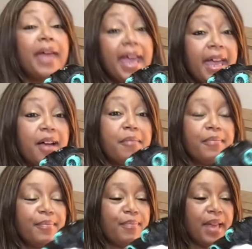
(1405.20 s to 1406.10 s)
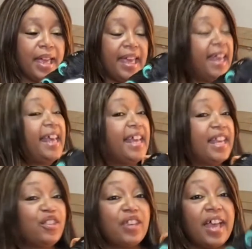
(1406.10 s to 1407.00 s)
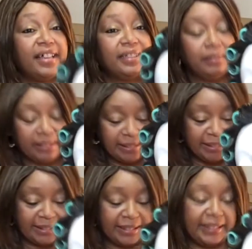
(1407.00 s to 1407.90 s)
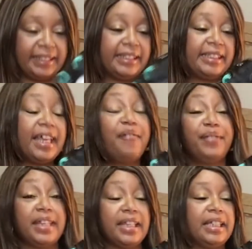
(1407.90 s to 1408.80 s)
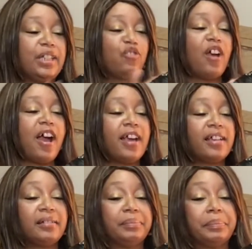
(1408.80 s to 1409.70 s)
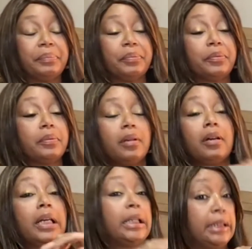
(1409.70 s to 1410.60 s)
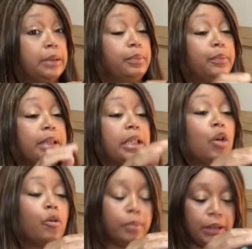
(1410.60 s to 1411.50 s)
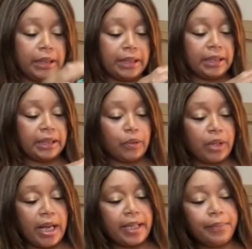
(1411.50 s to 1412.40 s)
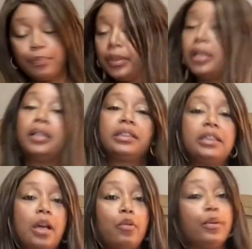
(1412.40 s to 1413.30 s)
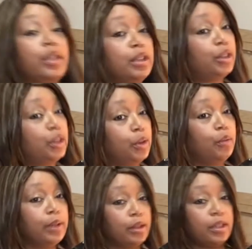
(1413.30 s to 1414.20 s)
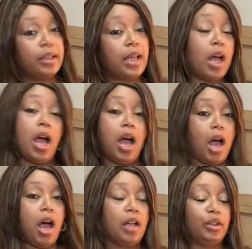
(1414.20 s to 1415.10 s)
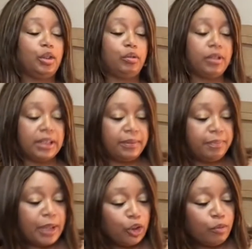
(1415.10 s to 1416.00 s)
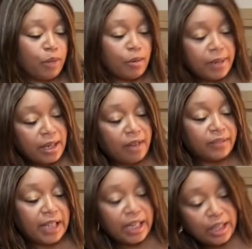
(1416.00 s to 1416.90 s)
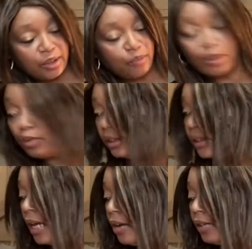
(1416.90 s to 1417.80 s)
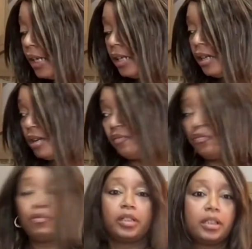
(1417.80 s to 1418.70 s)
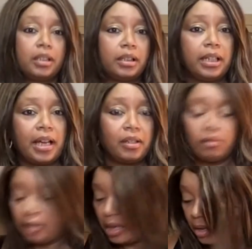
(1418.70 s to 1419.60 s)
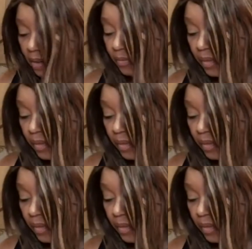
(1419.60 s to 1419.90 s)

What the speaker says: And Pam is definitely dry. Or at least we can hope he is, okay? So now what we're gonna do, we're gonna do the special moment of taking the rollers out, and unfortunately I don't